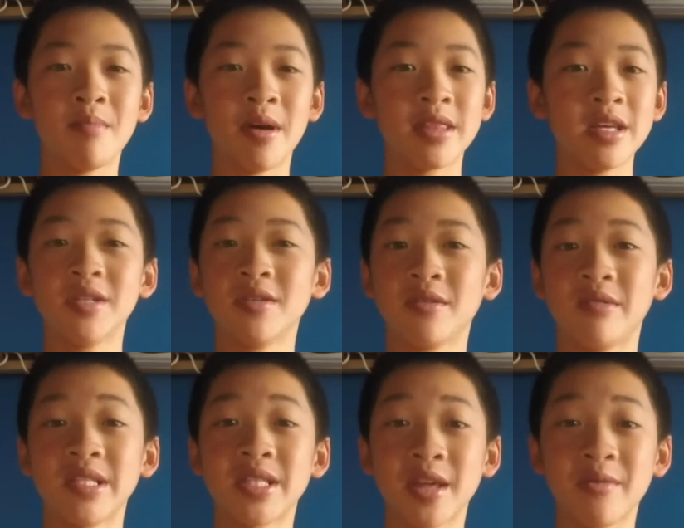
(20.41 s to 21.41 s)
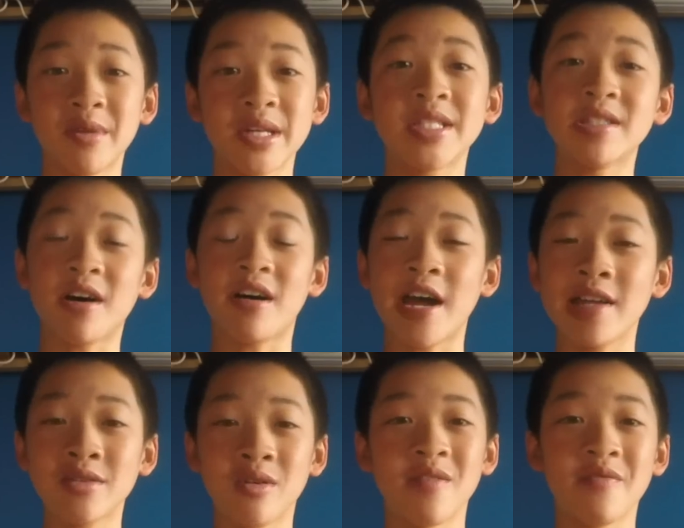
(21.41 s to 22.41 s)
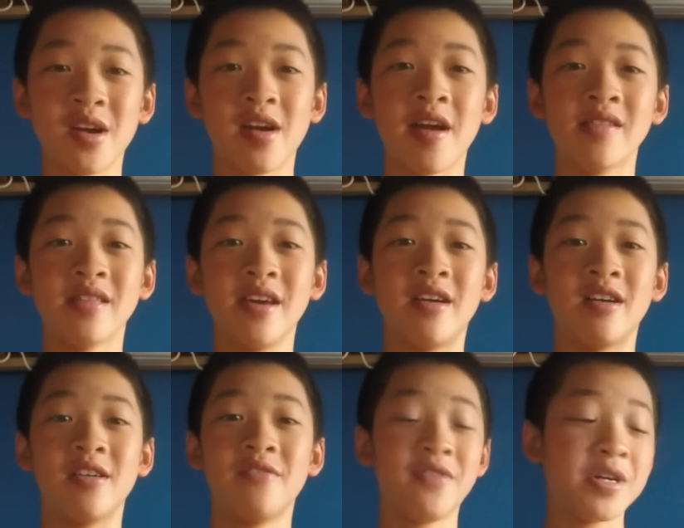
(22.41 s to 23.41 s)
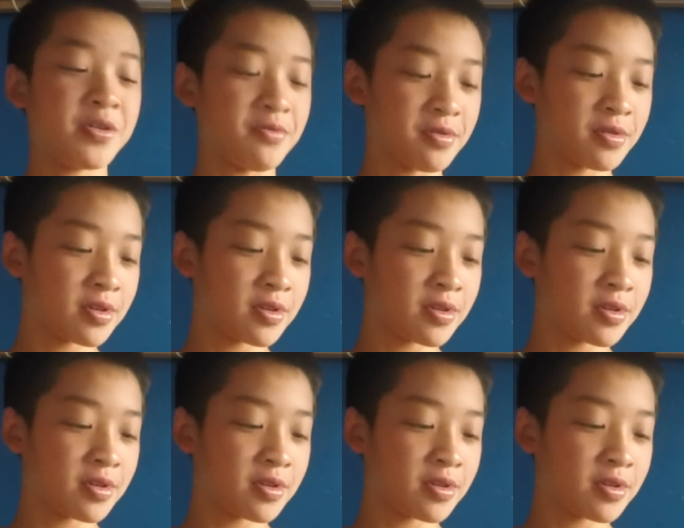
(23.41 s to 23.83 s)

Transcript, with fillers: but these are the ones that we saw at Toy Fair and they are official.